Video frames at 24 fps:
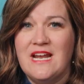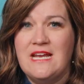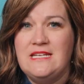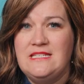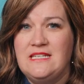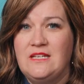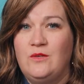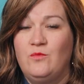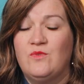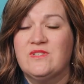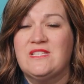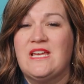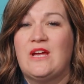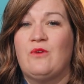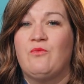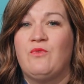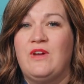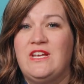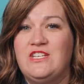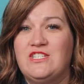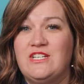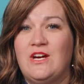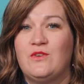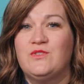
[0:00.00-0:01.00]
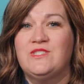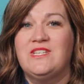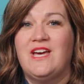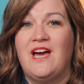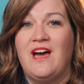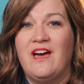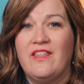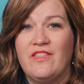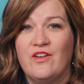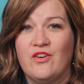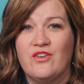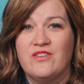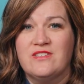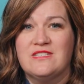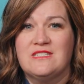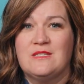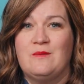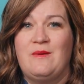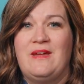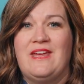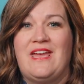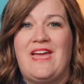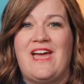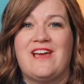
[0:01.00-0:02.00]
I did was I reached out to others to
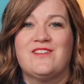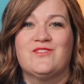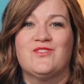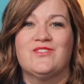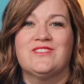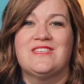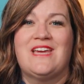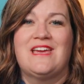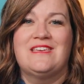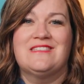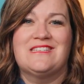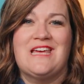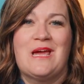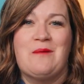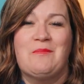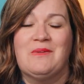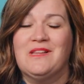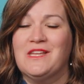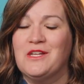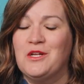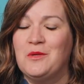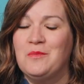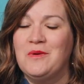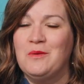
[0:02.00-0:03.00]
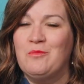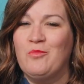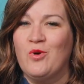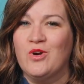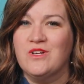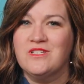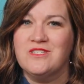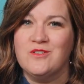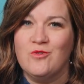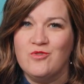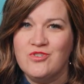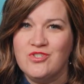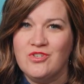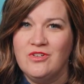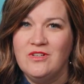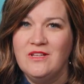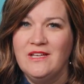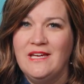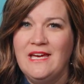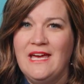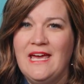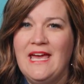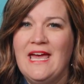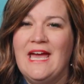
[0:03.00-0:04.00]
make exercise time a little bit more social,
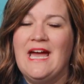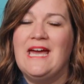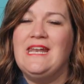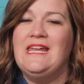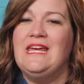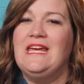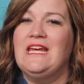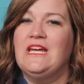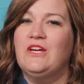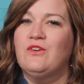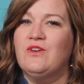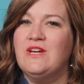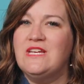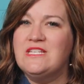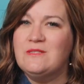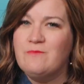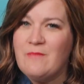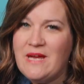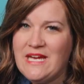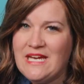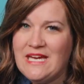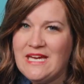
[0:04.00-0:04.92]
and it increased my